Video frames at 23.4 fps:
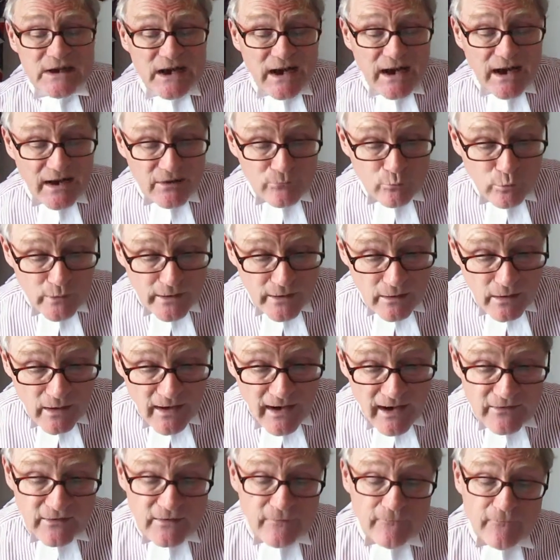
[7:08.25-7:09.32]
and we are
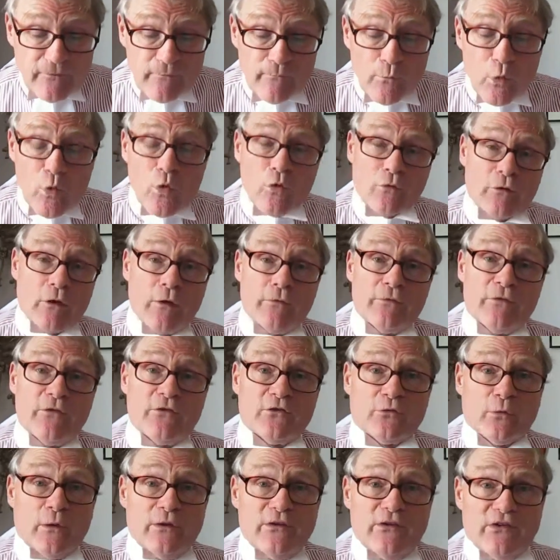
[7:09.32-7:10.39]
heading for more growth in
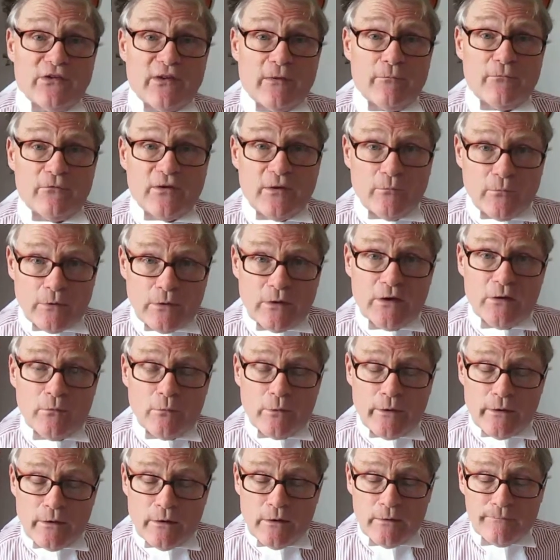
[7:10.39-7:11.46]
2017. Well, I hope
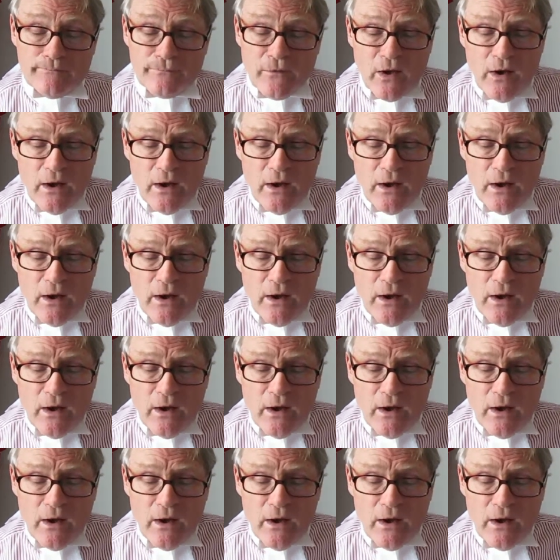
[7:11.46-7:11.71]
we are.